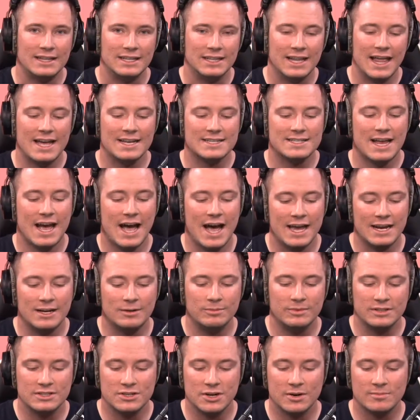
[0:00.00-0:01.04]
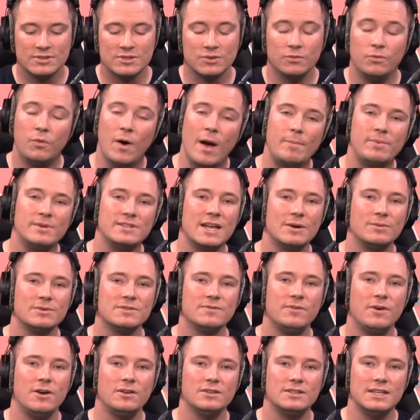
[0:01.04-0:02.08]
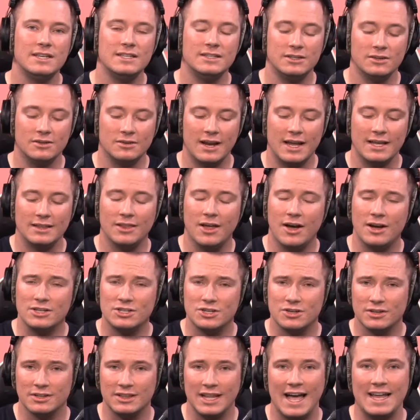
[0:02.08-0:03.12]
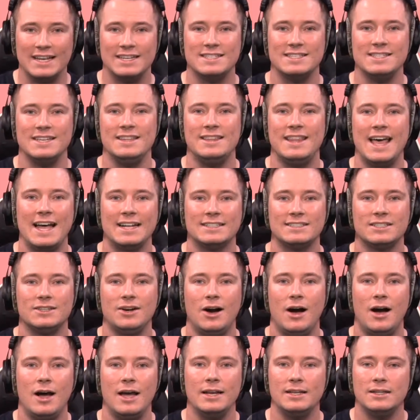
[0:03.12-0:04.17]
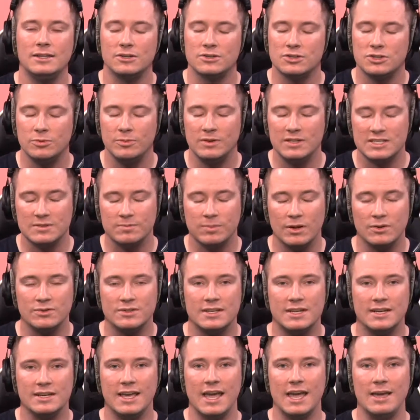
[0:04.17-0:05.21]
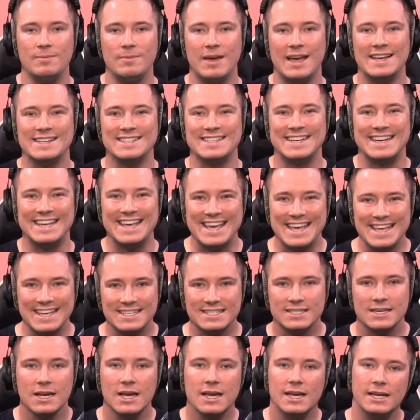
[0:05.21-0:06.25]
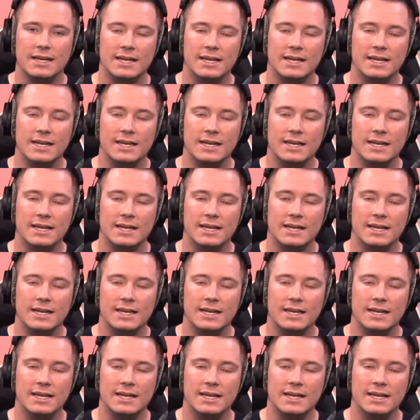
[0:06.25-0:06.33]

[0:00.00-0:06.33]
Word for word: the last item in terms of weapons that was vaulted, the grenade launcher, glad to see that's gone. There's too many explodes in the game as it is.